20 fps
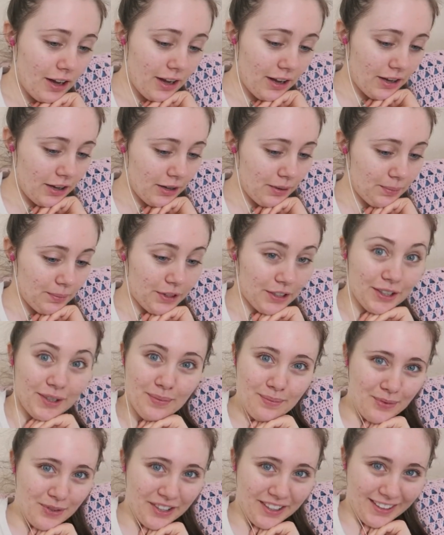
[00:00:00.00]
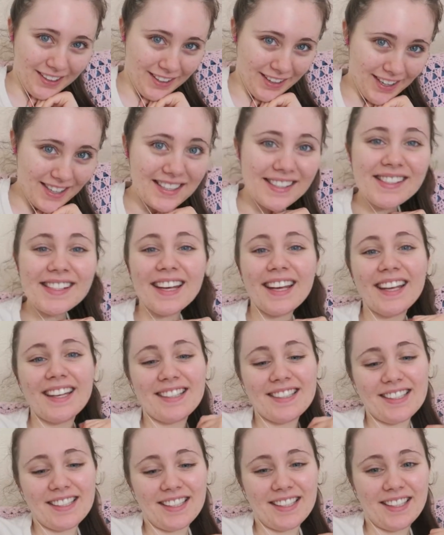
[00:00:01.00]
Um, good morning guys.
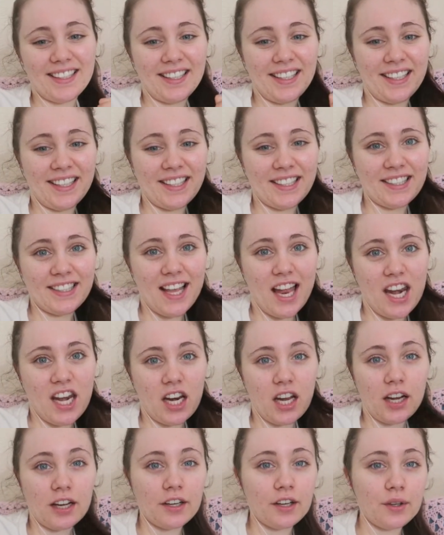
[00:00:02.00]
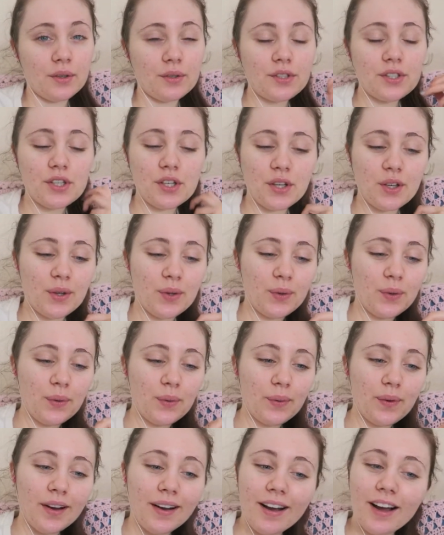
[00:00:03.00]
It is
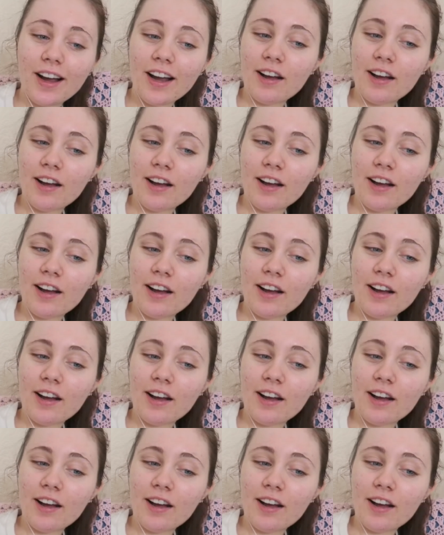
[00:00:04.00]
9.02.